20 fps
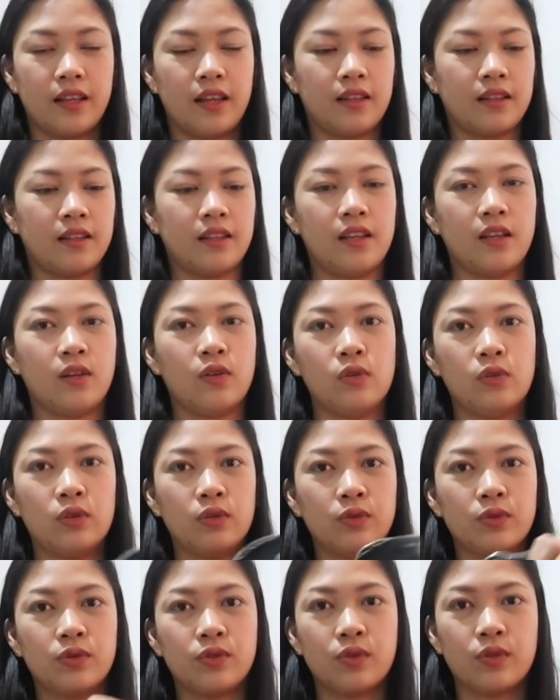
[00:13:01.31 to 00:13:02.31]
And
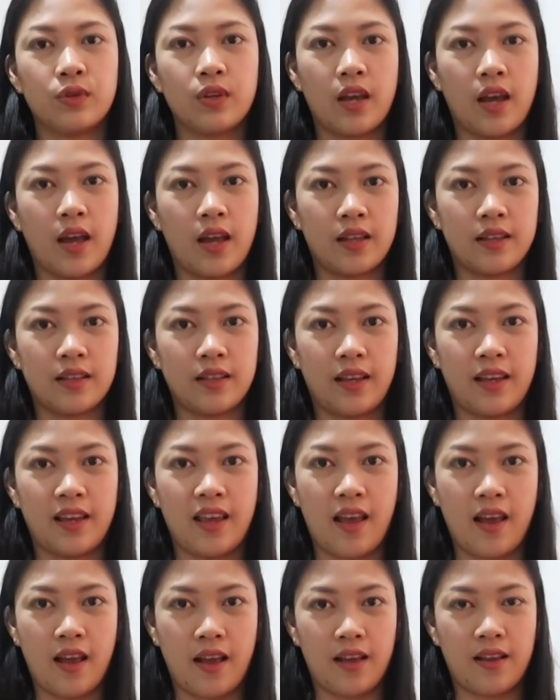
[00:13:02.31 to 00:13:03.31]
iko-close ko yan.
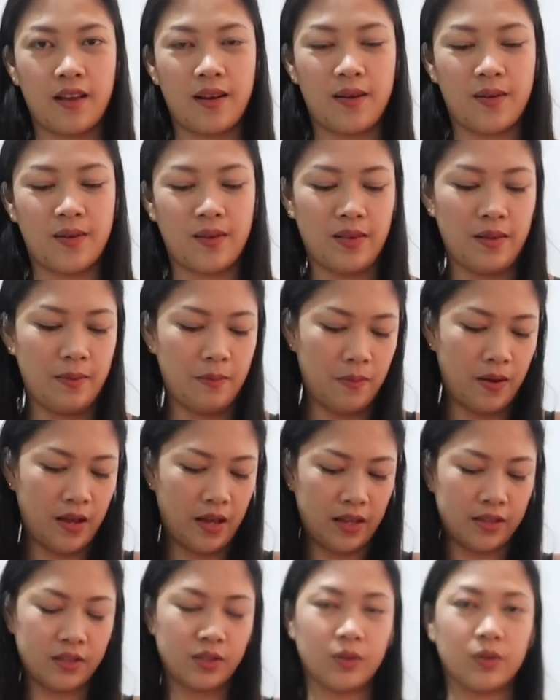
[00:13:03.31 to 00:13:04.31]
Ayan, o
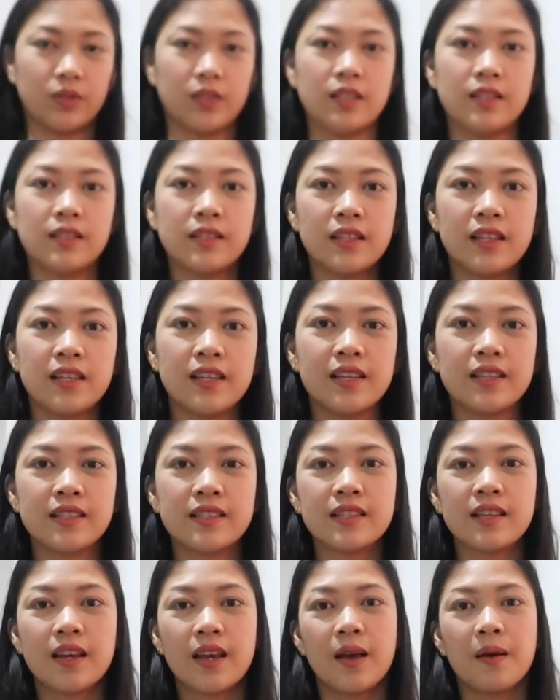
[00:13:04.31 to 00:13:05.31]
diba? So this is
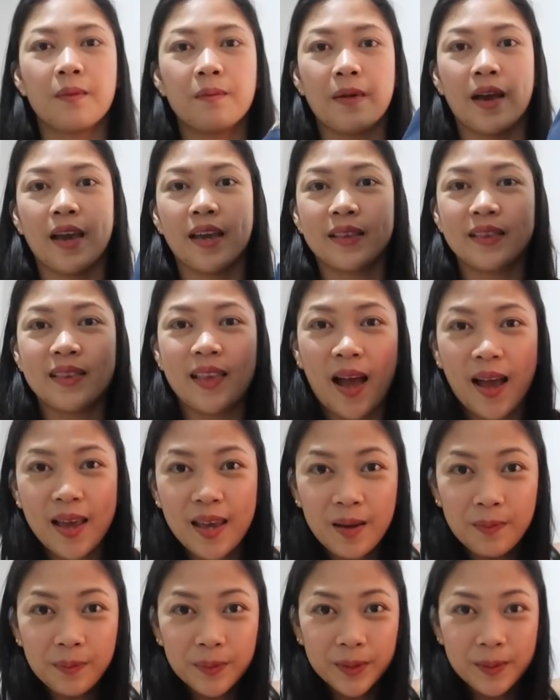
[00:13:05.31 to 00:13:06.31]
my
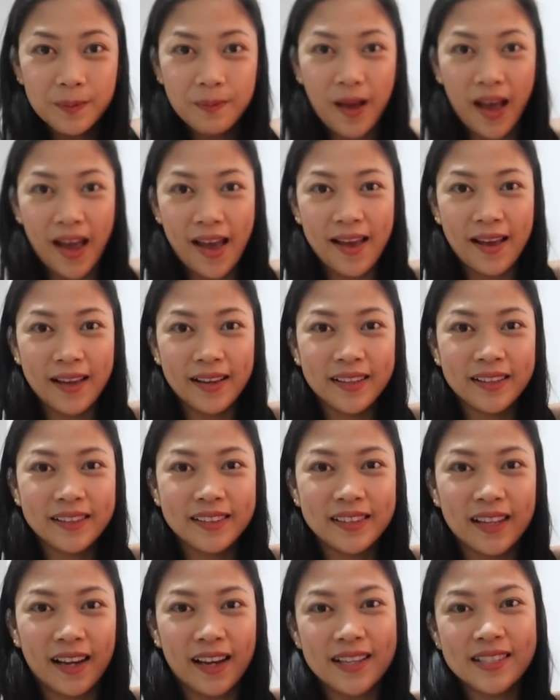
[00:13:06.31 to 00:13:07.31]
diaper bag,
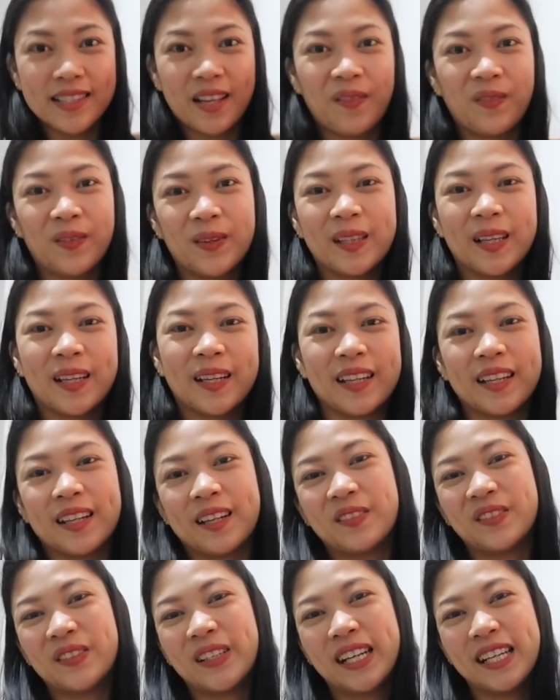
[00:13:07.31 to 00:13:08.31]
nakasama na rin
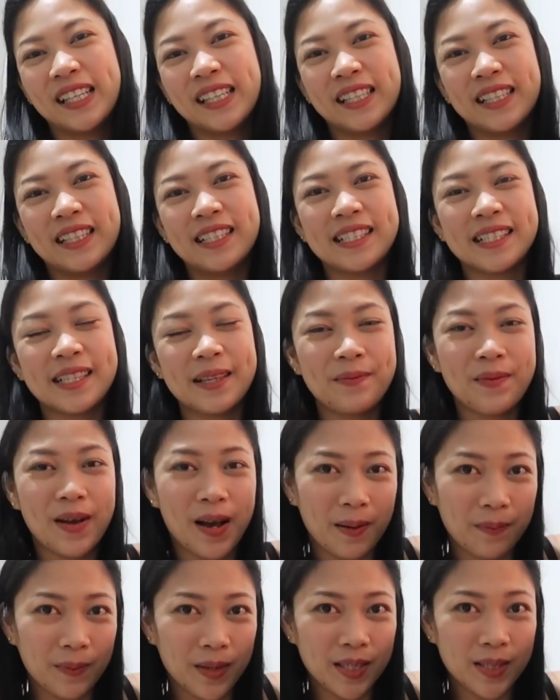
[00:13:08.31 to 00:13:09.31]
ang mga needs ni
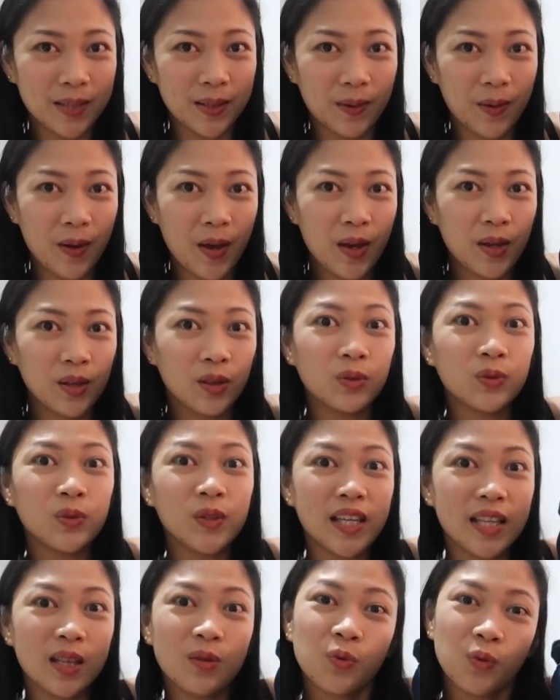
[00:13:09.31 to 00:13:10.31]
mommy. So
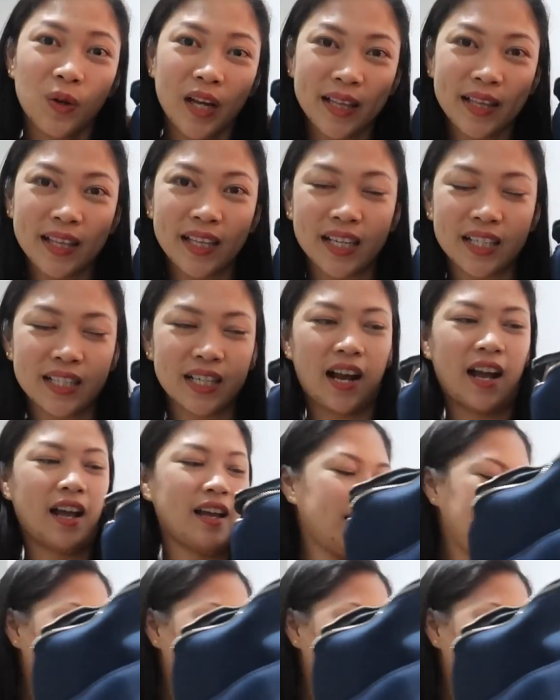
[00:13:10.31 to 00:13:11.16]
2-in-1 na siya.